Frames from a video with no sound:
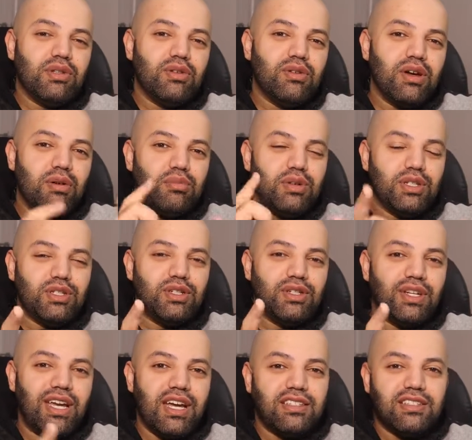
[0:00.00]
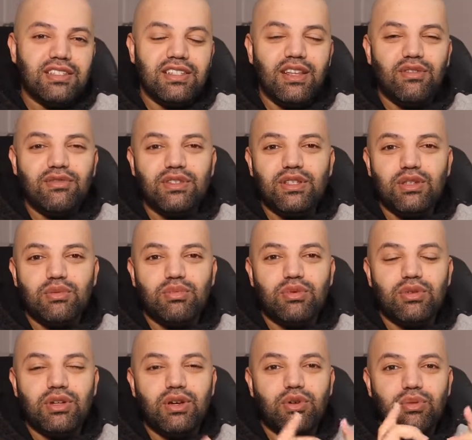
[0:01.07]
I appreciate you guys' love and support.
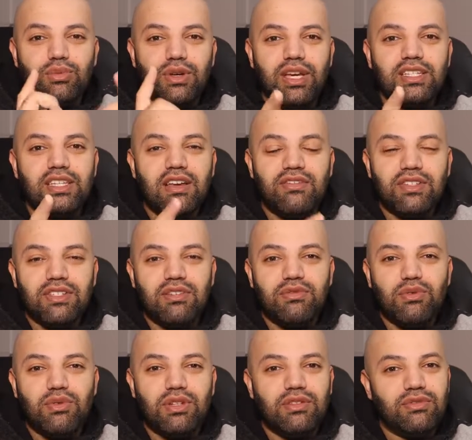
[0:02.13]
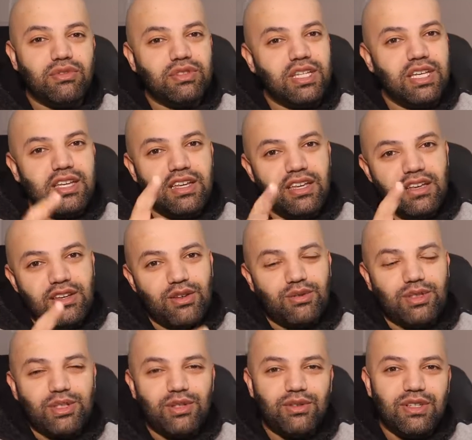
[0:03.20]
I hope you guys have yourself a wonderful day. We'll
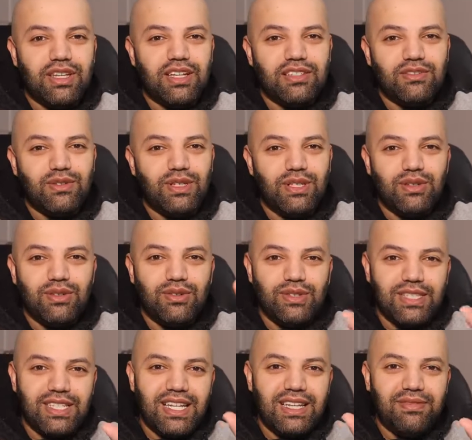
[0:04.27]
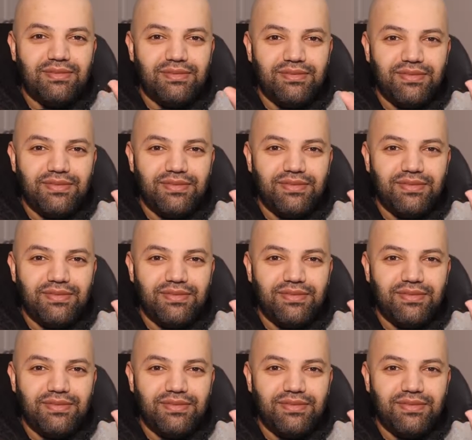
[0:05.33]
see you in the next video. Wassalam.